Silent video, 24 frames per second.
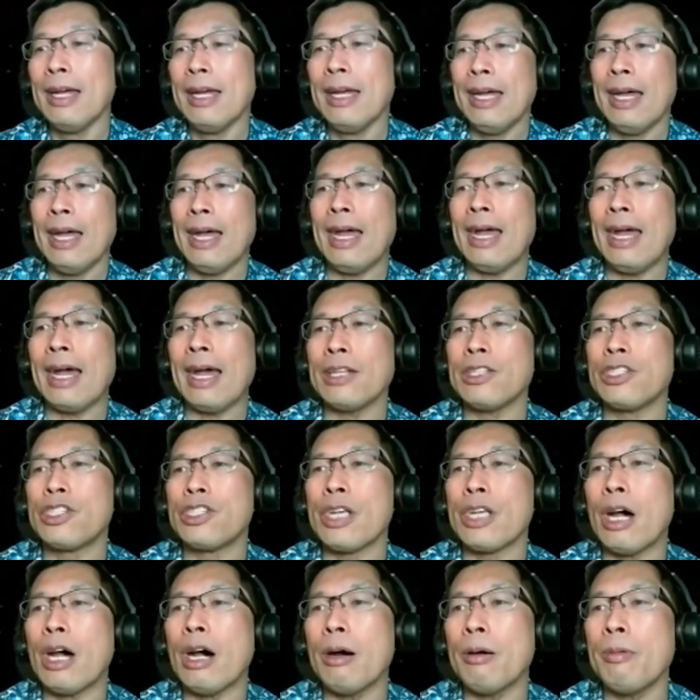And
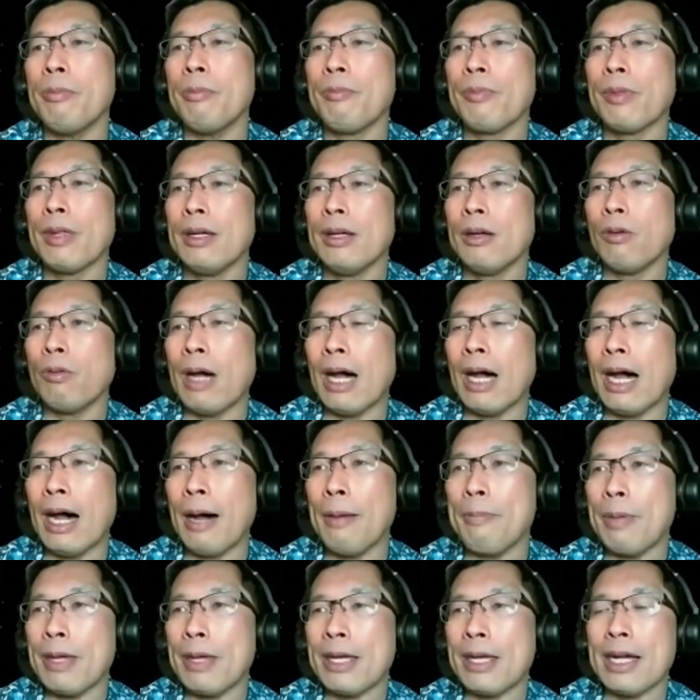so uh,
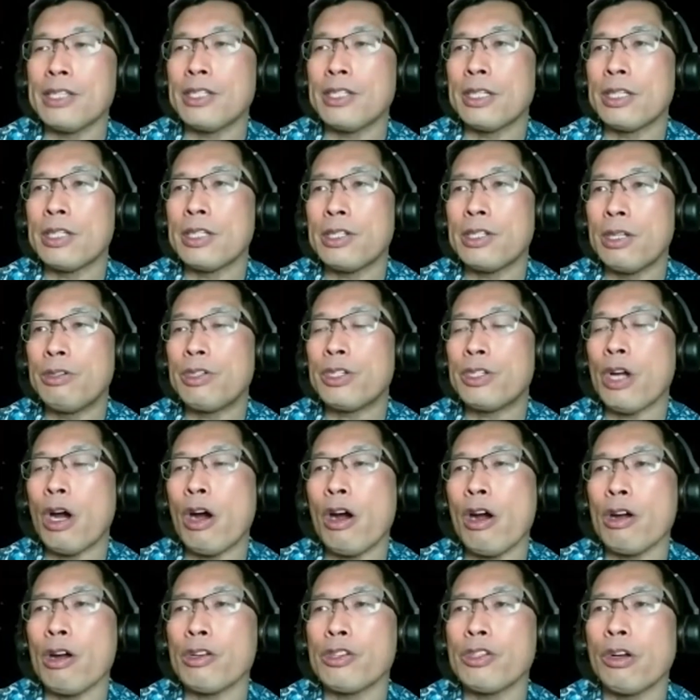because these two
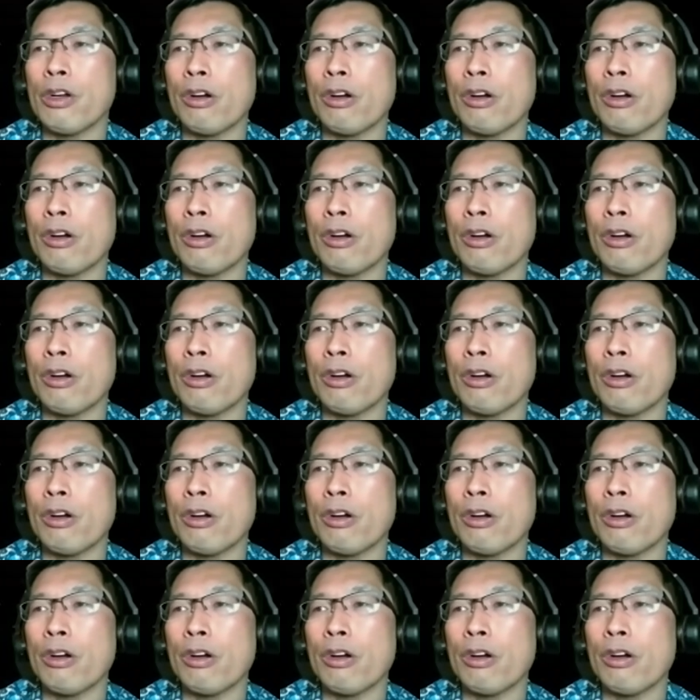stars are